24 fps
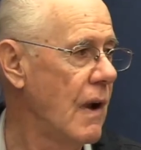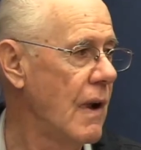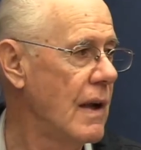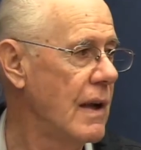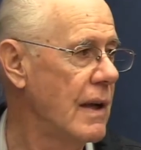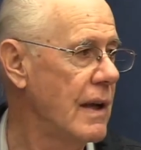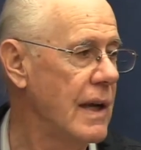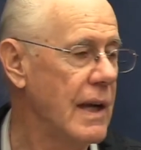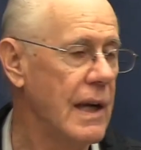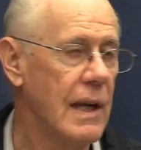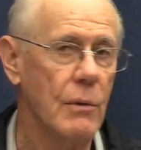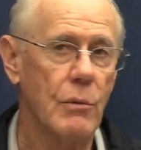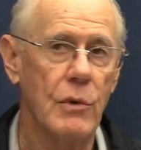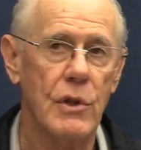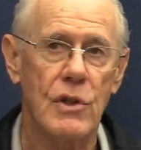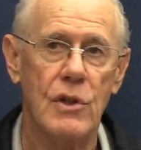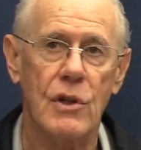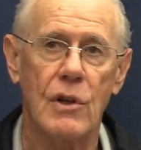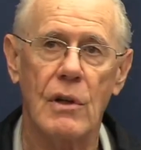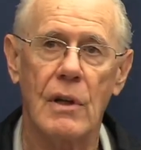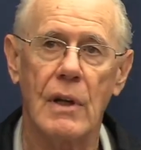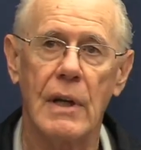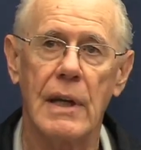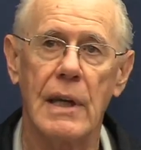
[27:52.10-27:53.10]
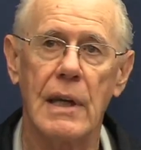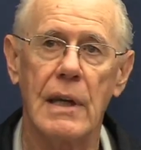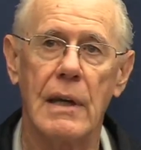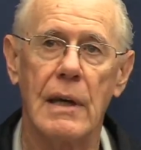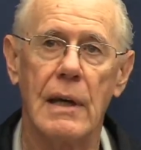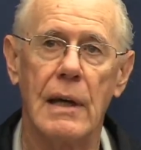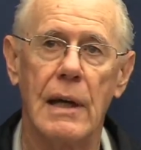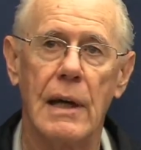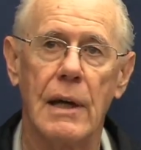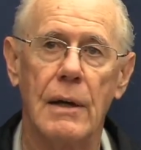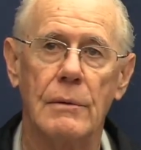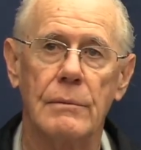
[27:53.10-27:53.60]
And we certainly
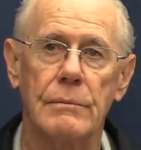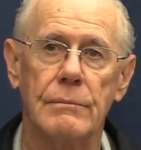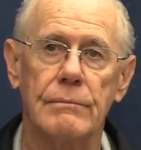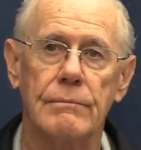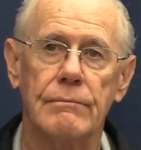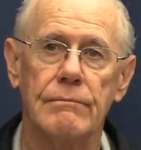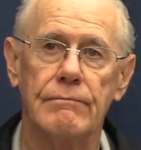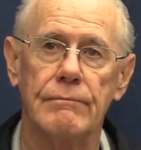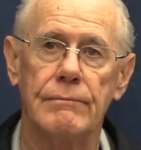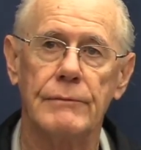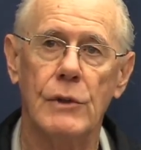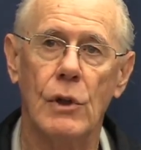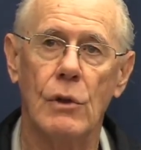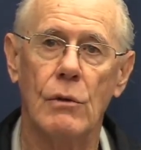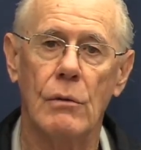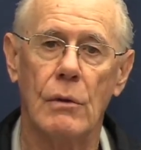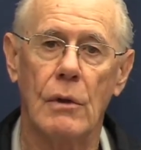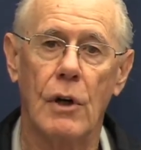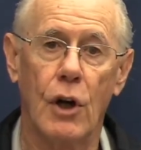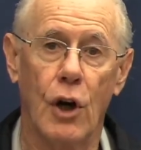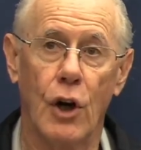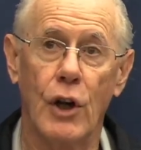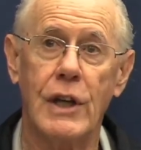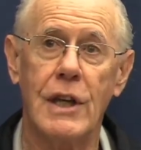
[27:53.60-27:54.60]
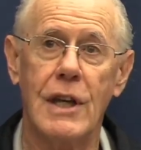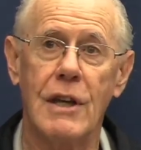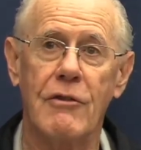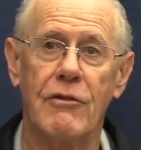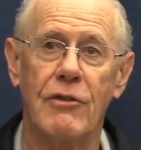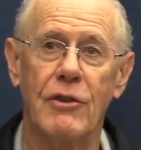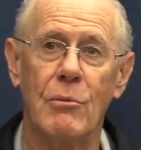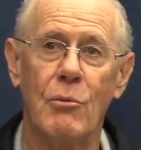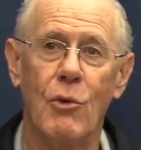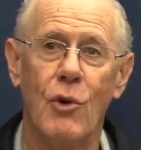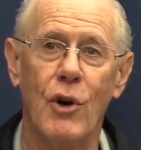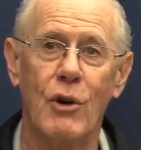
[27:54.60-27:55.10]
are looking
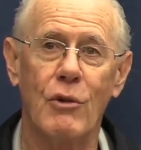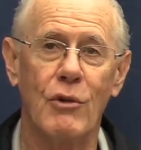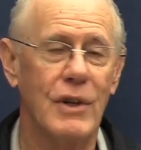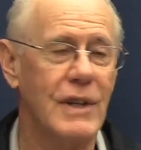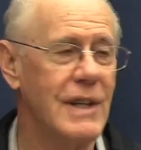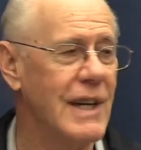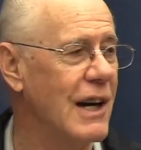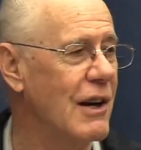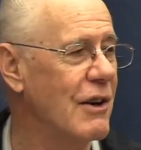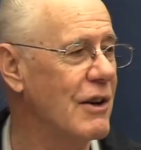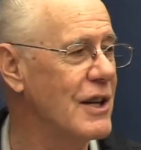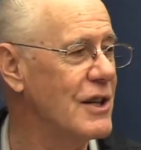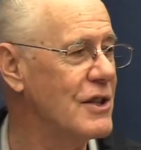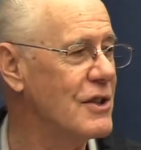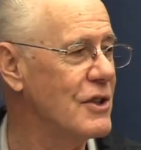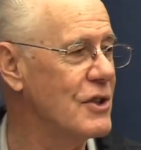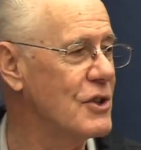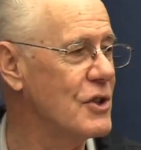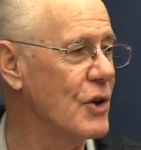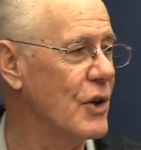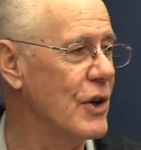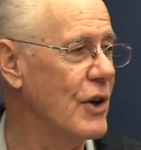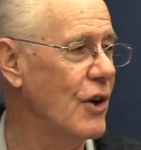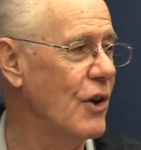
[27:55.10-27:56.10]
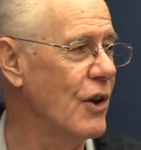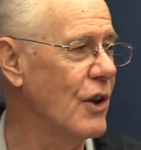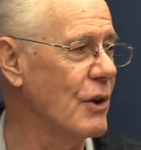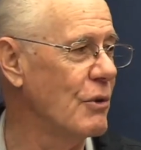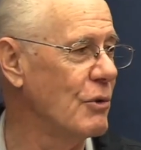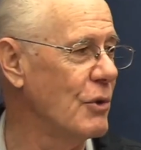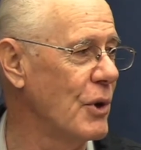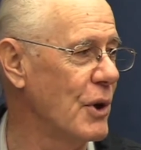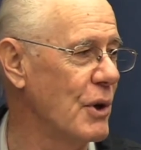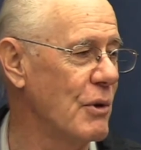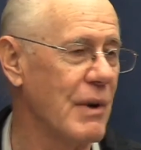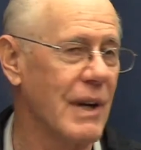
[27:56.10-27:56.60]
for more Rotarians to join all the
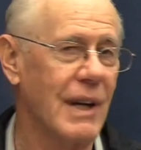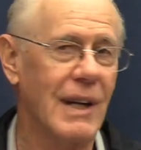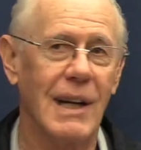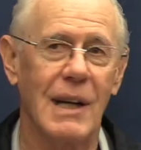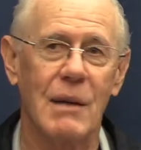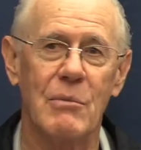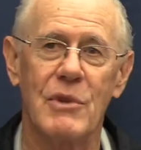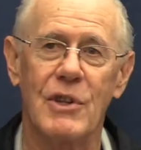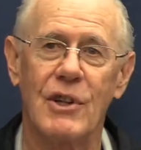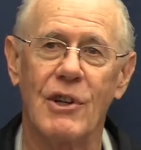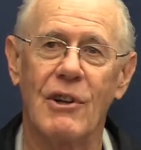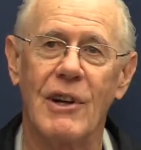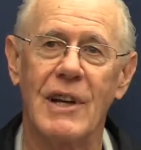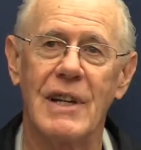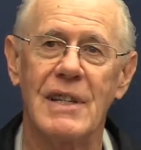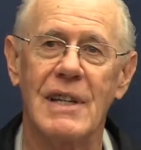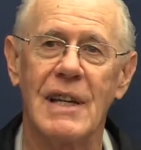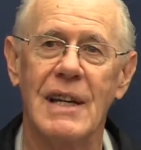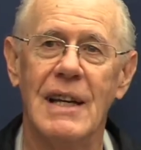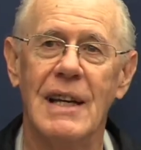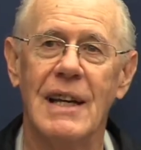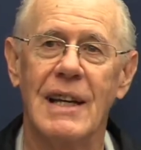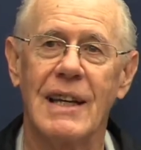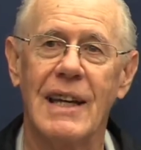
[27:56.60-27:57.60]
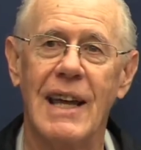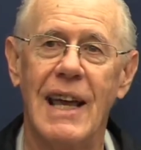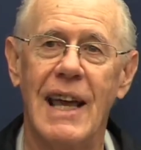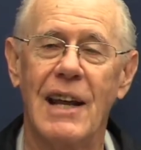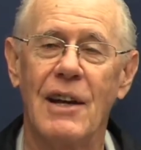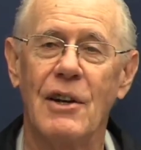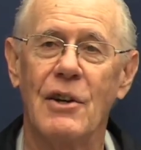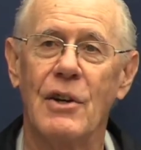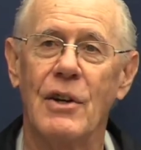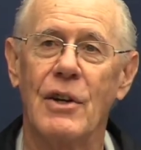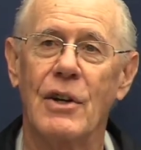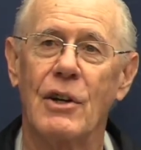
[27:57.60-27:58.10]
Rotary clubs across
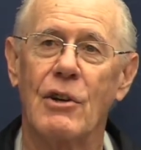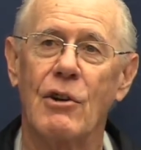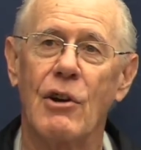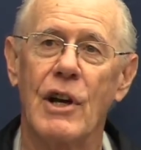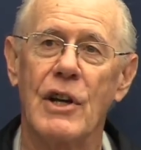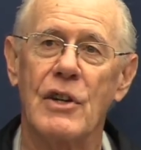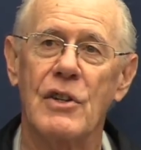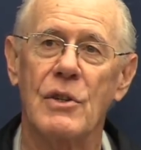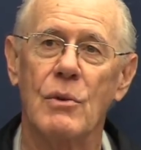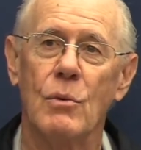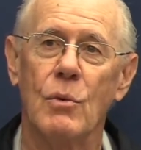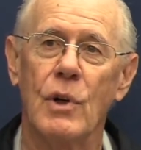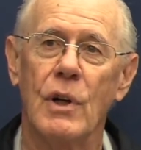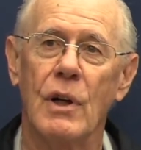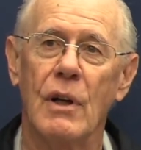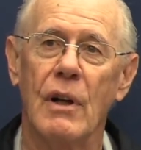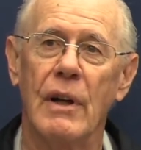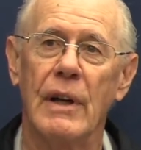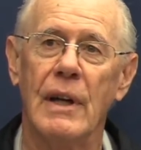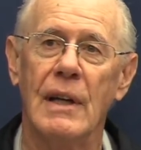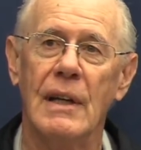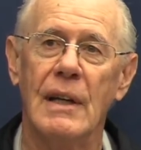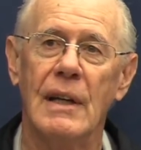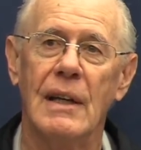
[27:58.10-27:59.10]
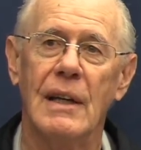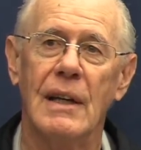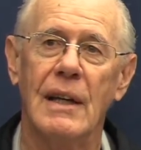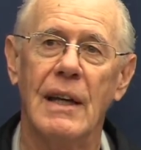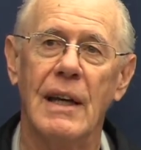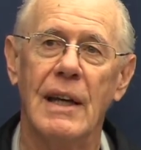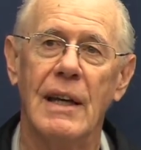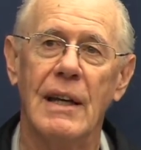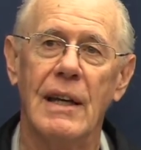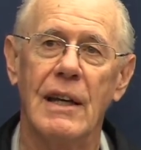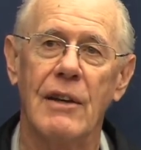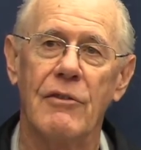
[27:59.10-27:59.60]
Canada and across the world.
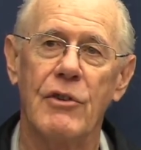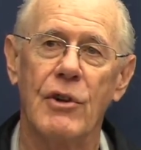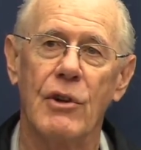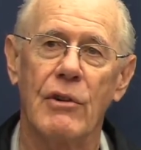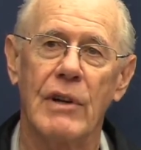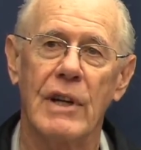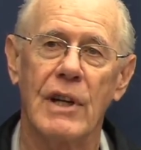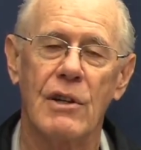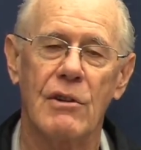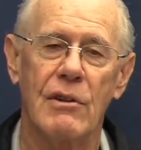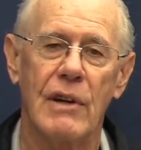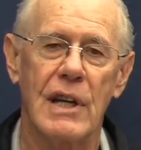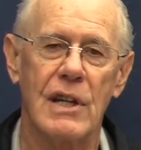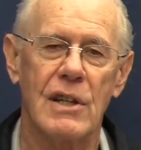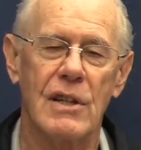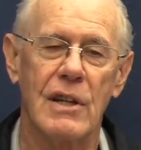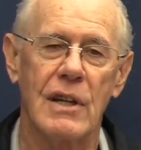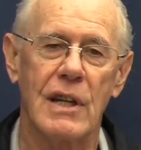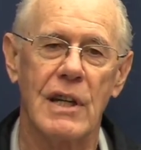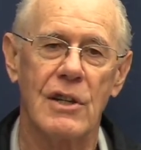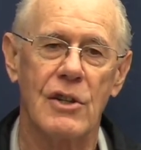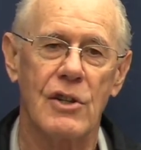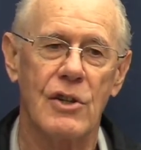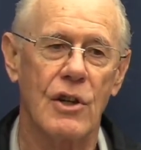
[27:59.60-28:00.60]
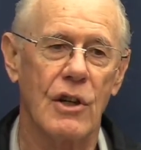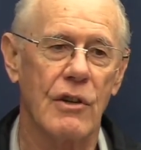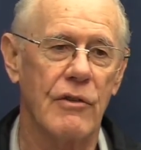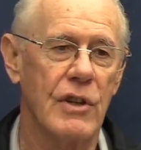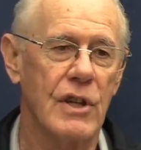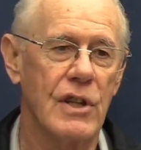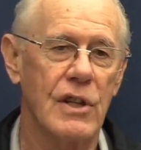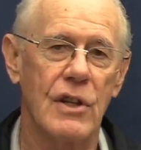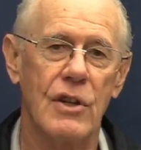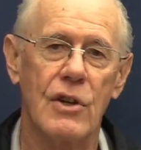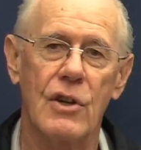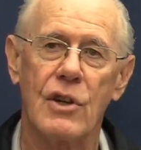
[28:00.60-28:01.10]
And if you're interested in
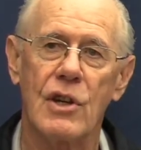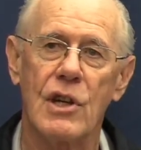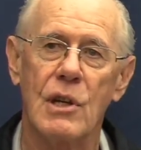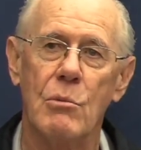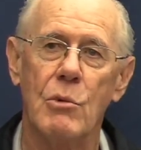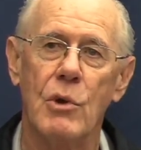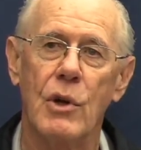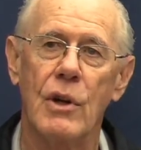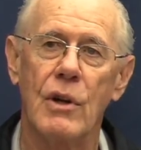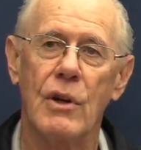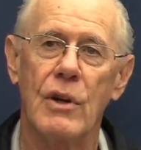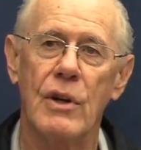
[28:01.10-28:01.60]
service in your community